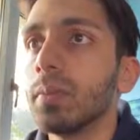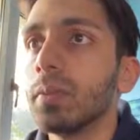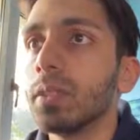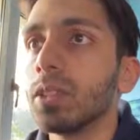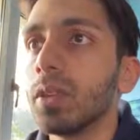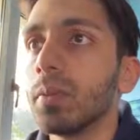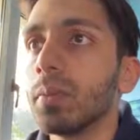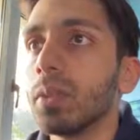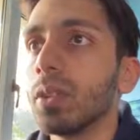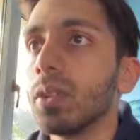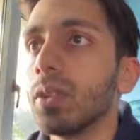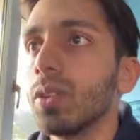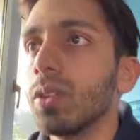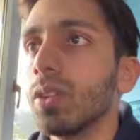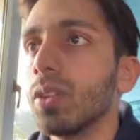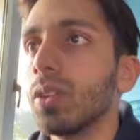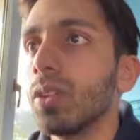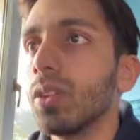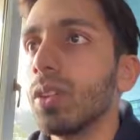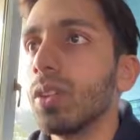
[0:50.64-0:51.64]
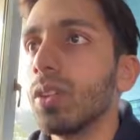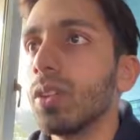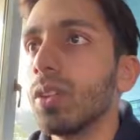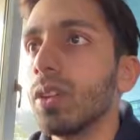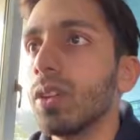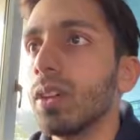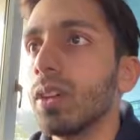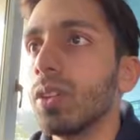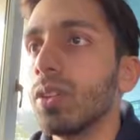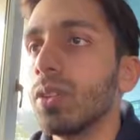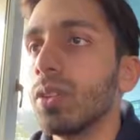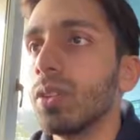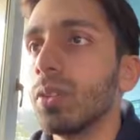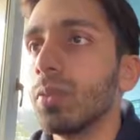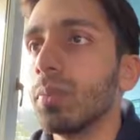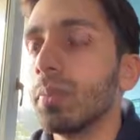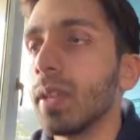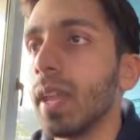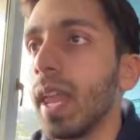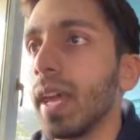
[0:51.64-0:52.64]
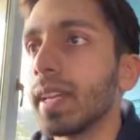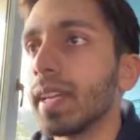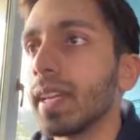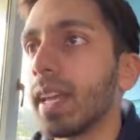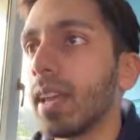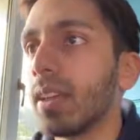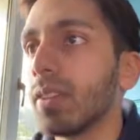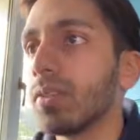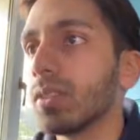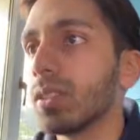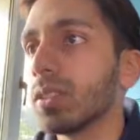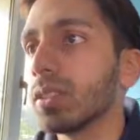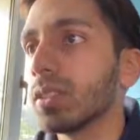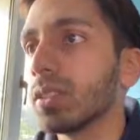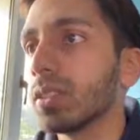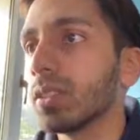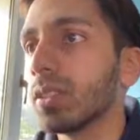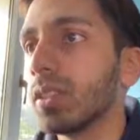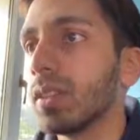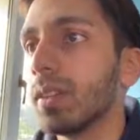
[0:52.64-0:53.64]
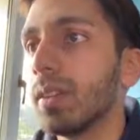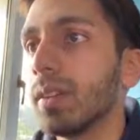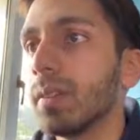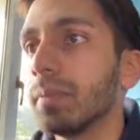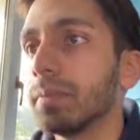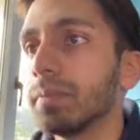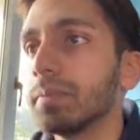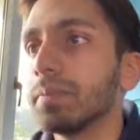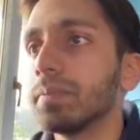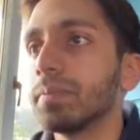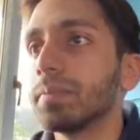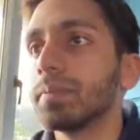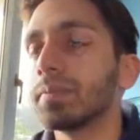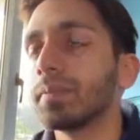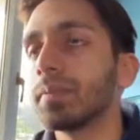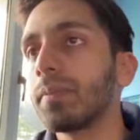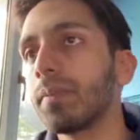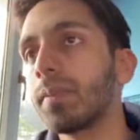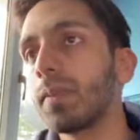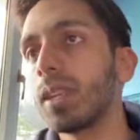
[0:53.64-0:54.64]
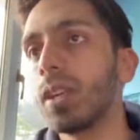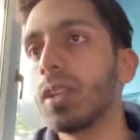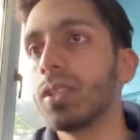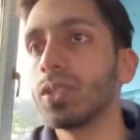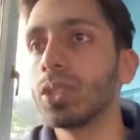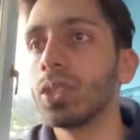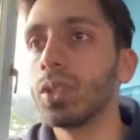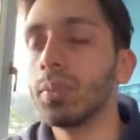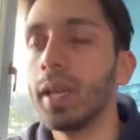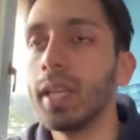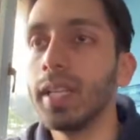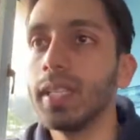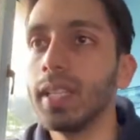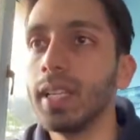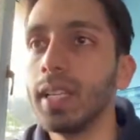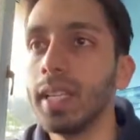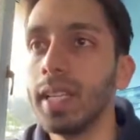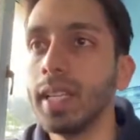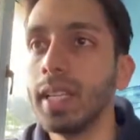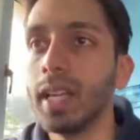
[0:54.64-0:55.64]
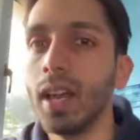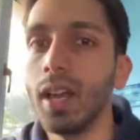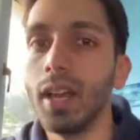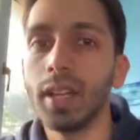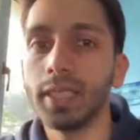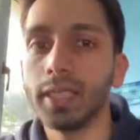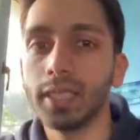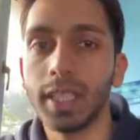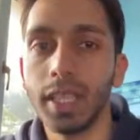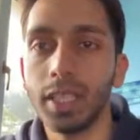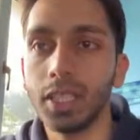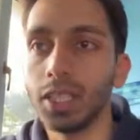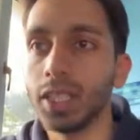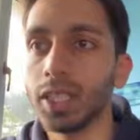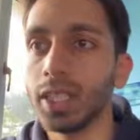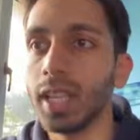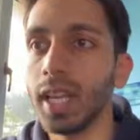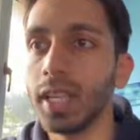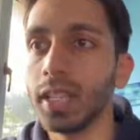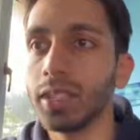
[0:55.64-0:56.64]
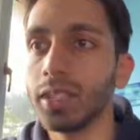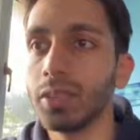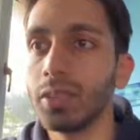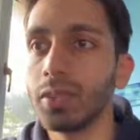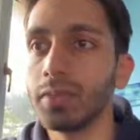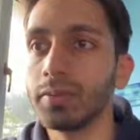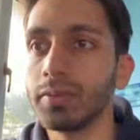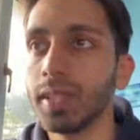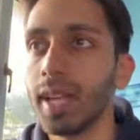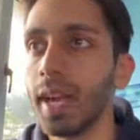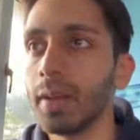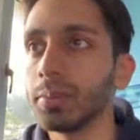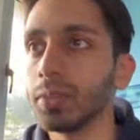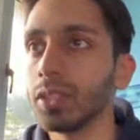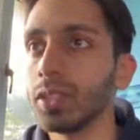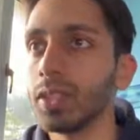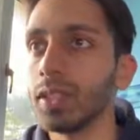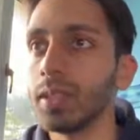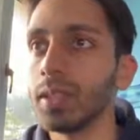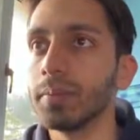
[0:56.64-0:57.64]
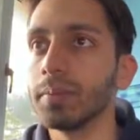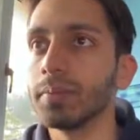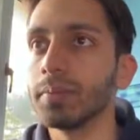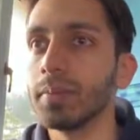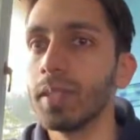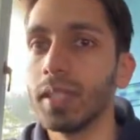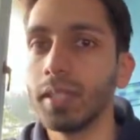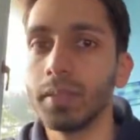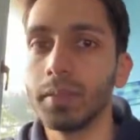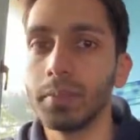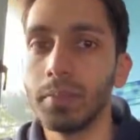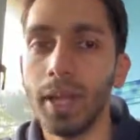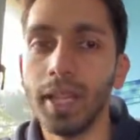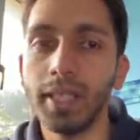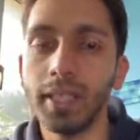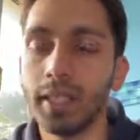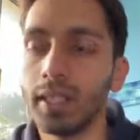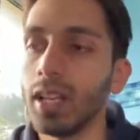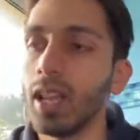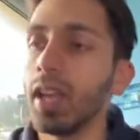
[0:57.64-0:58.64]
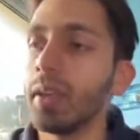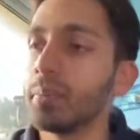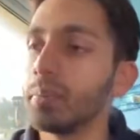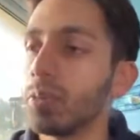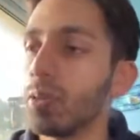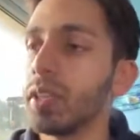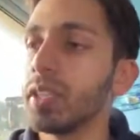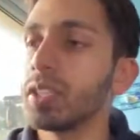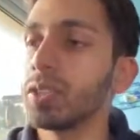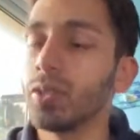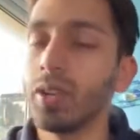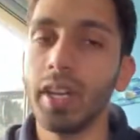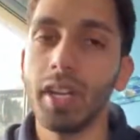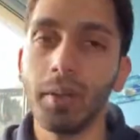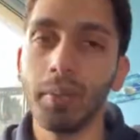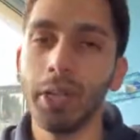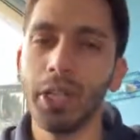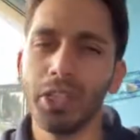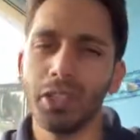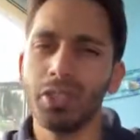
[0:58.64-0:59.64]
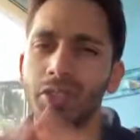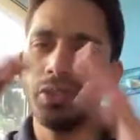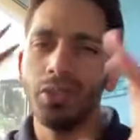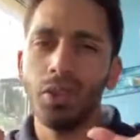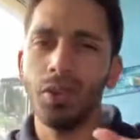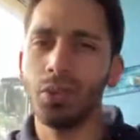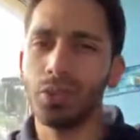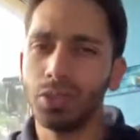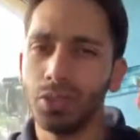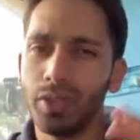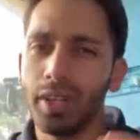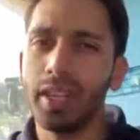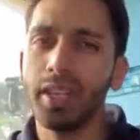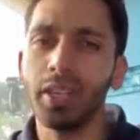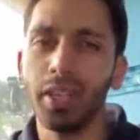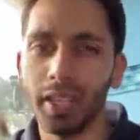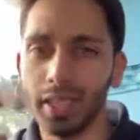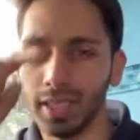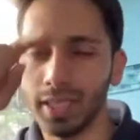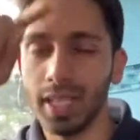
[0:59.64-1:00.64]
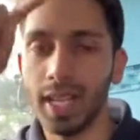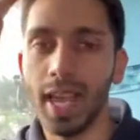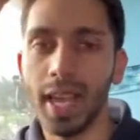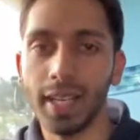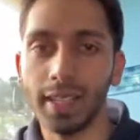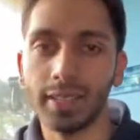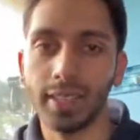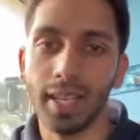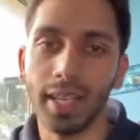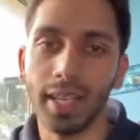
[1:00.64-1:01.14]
open a new blank canvas. So basically, Sketch just lets you capture. It's basically like print screening, but it doesn't do the whole screen. You can select a